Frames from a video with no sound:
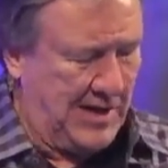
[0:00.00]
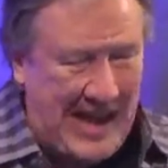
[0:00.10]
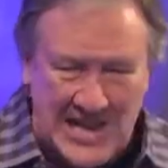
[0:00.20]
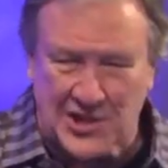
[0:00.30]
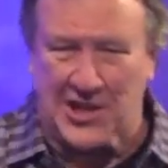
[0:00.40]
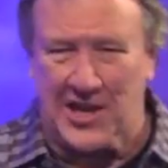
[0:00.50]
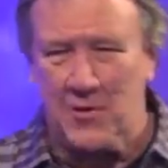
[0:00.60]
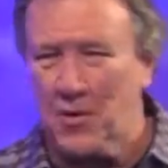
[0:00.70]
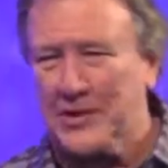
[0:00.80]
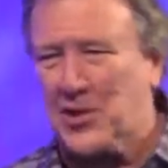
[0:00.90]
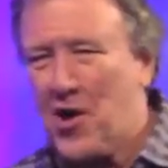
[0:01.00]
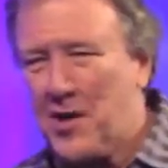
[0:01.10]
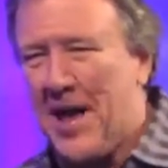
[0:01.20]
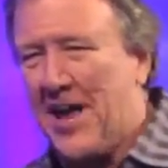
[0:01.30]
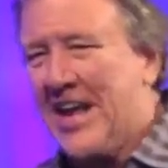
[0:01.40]
Classically, when we
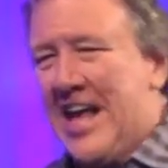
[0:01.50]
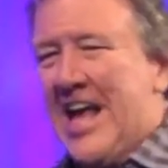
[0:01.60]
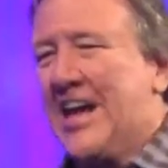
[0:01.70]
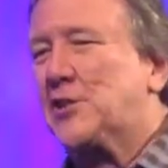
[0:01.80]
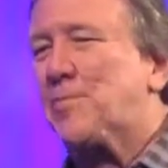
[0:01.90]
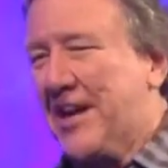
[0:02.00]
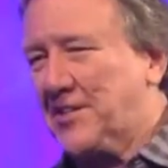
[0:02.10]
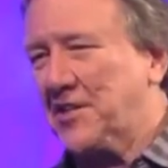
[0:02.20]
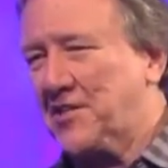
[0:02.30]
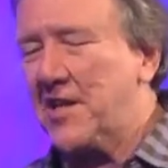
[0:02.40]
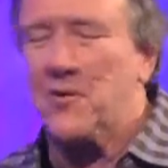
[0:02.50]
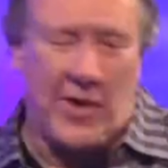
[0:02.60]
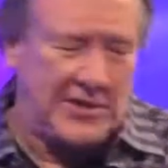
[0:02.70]
talk about expectancy,